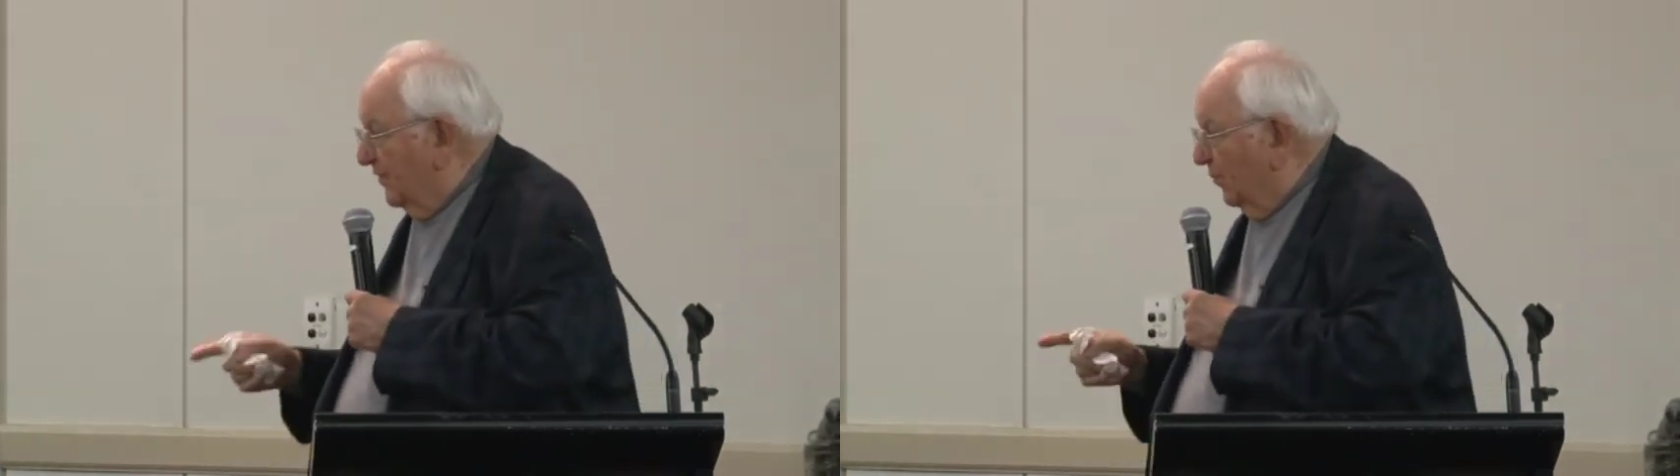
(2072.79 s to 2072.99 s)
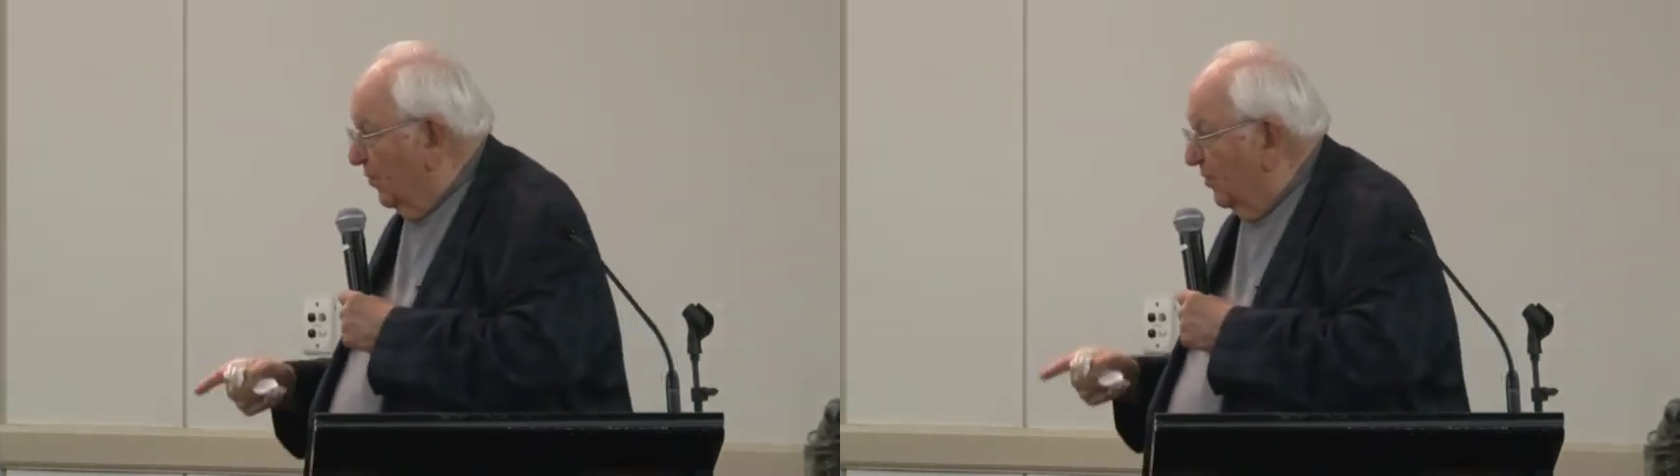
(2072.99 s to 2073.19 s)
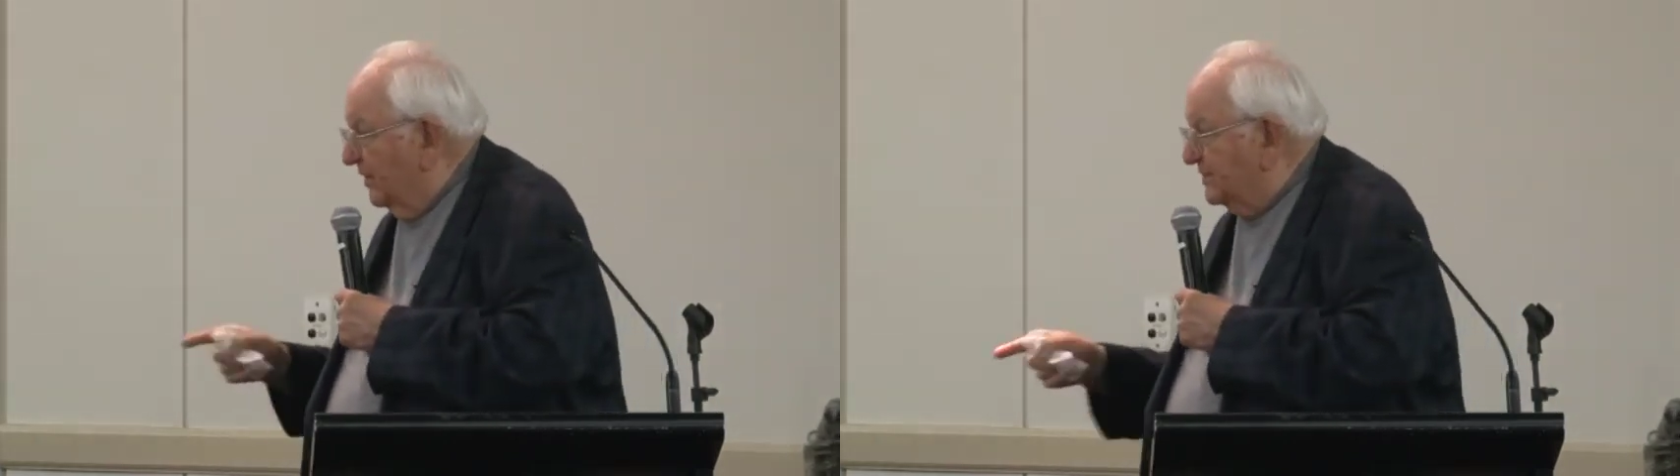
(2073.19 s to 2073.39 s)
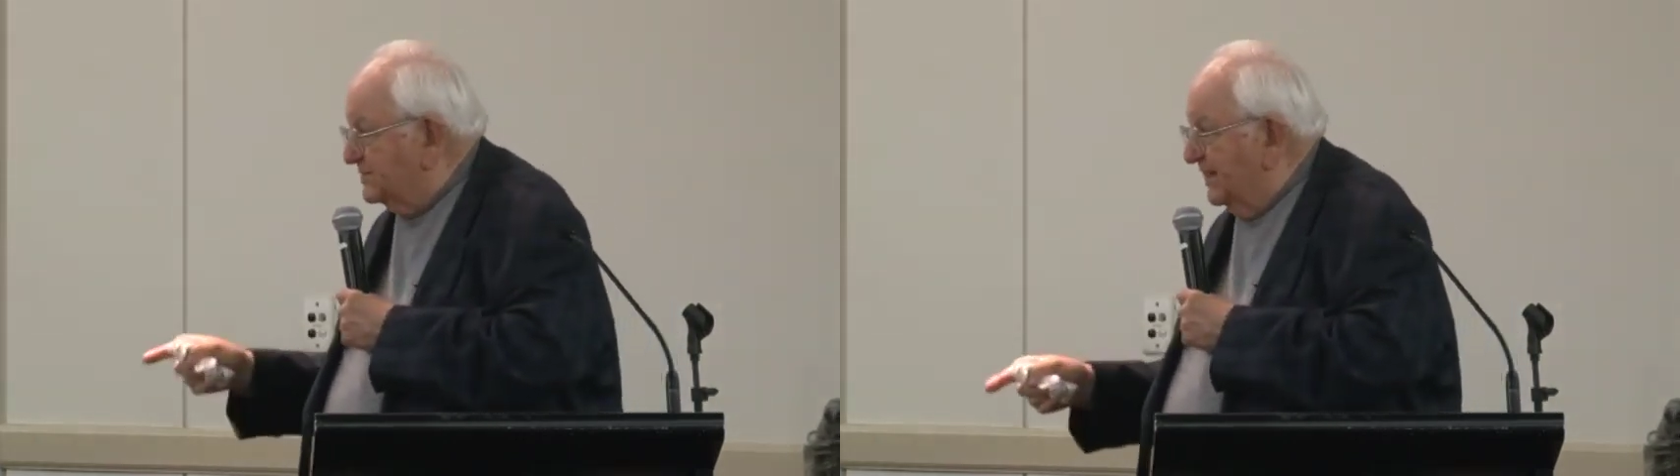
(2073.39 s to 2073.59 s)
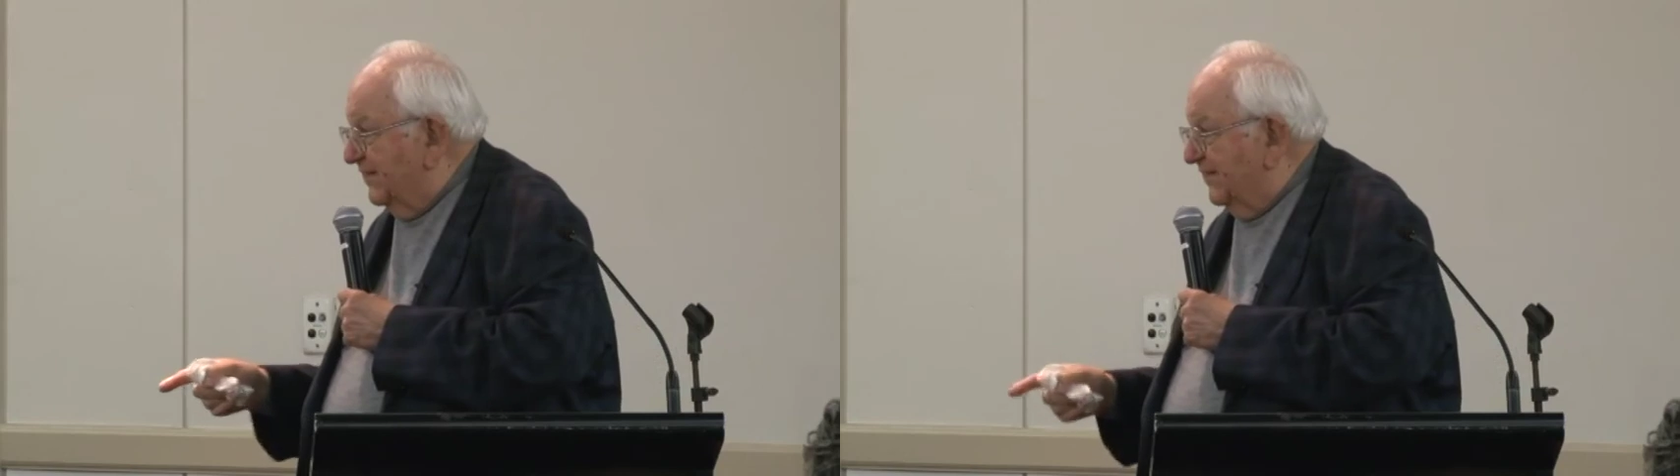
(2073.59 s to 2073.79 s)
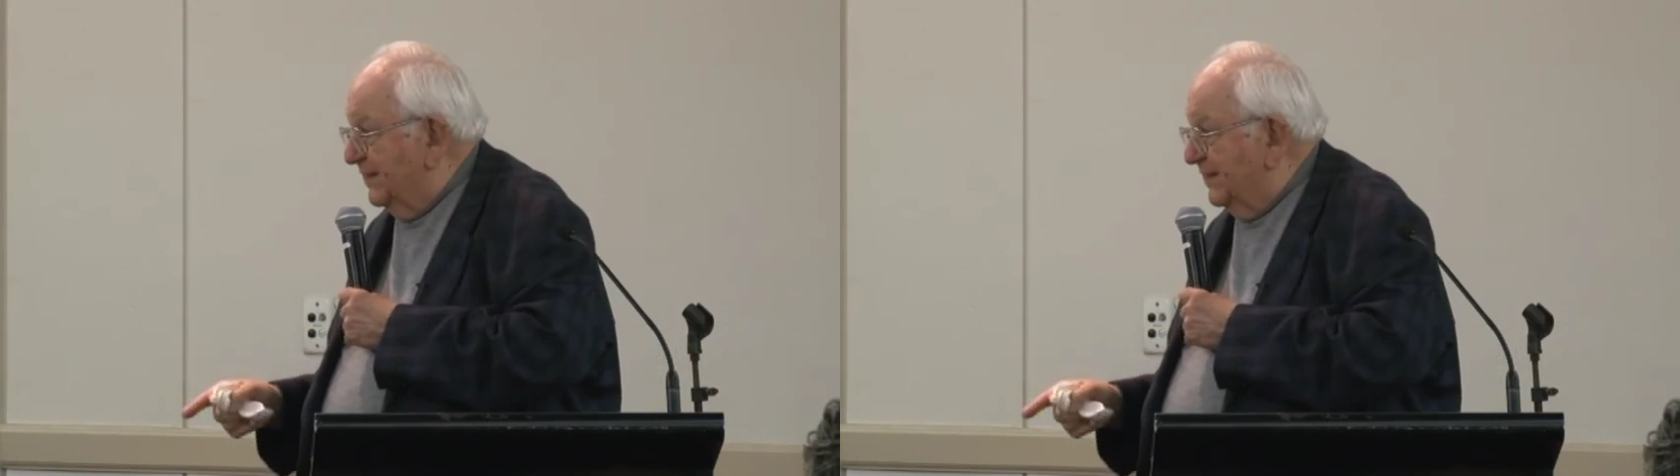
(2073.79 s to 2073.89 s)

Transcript: the word he said in